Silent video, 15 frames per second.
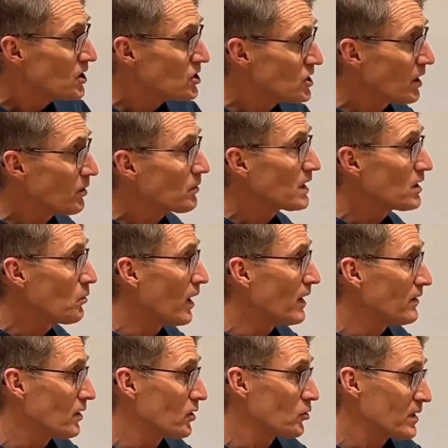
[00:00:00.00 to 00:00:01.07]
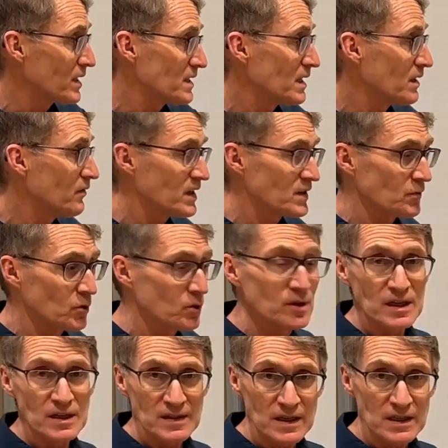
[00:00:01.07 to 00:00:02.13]
generally what the creatine
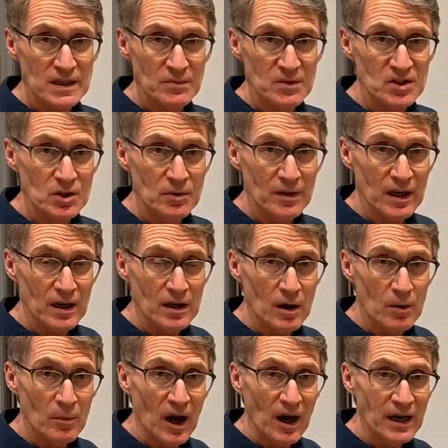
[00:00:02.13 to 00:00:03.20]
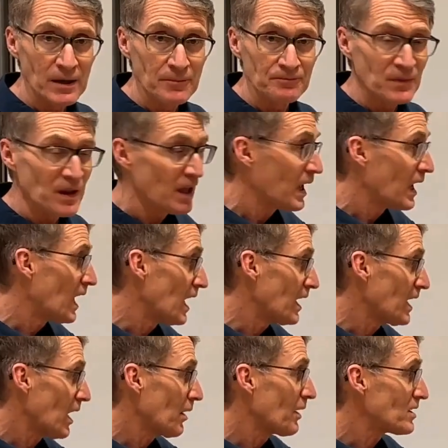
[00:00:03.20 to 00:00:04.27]
phosphocreatine system is doing in our body.
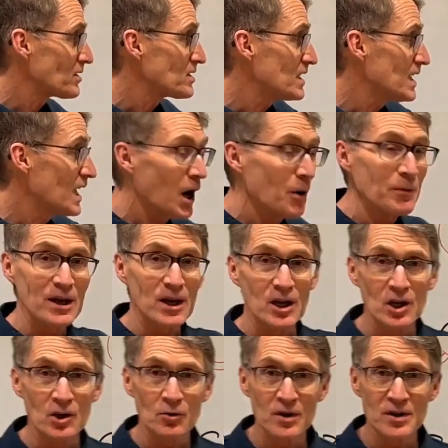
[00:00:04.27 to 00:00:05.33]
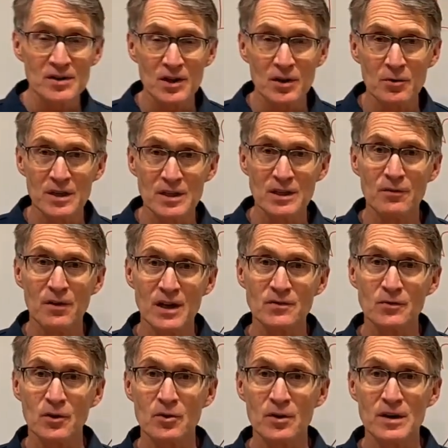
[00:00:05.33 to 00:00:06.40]
Now let's see how we can increase the creatine
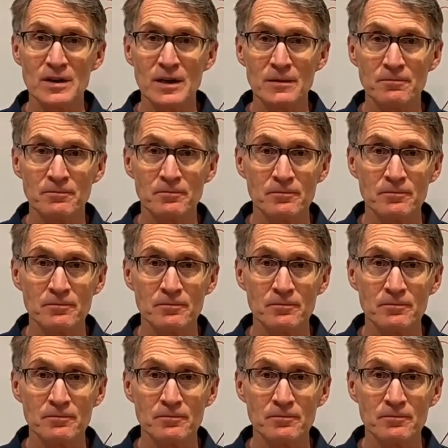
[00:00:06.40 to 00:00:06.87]
phosphocreatine.